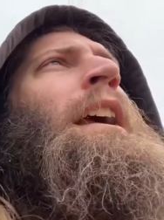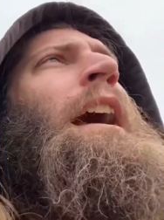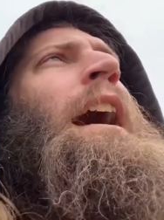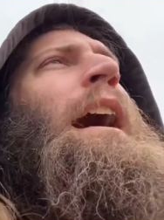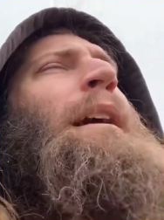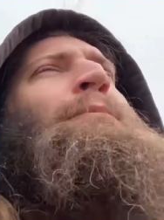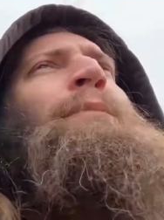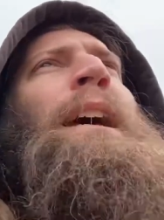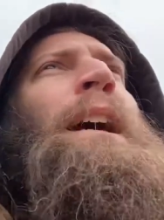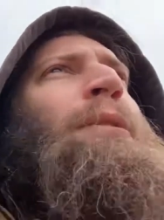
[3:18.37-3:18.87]

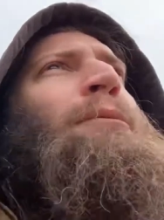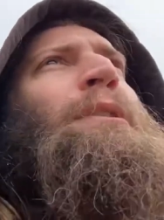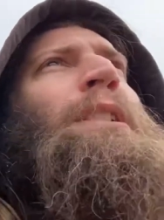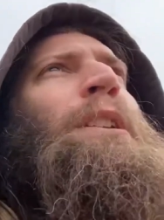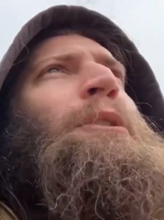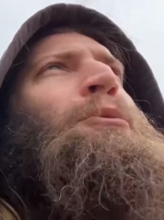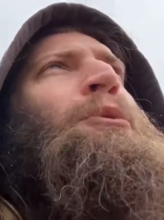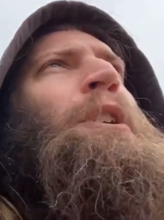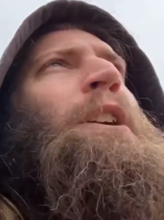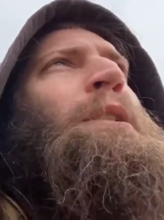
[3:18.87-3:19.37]
I'm not
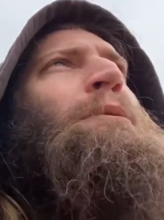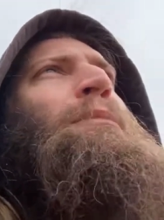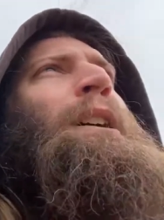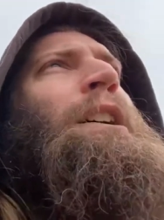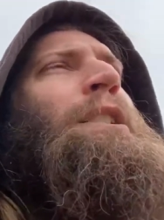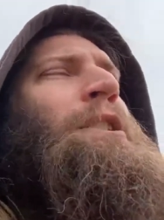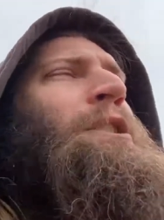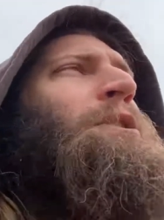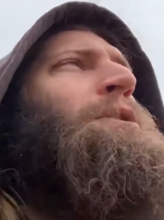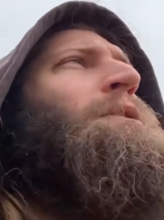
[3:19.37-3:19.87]
really worried
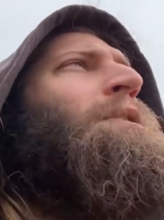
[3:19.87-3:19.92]
about you.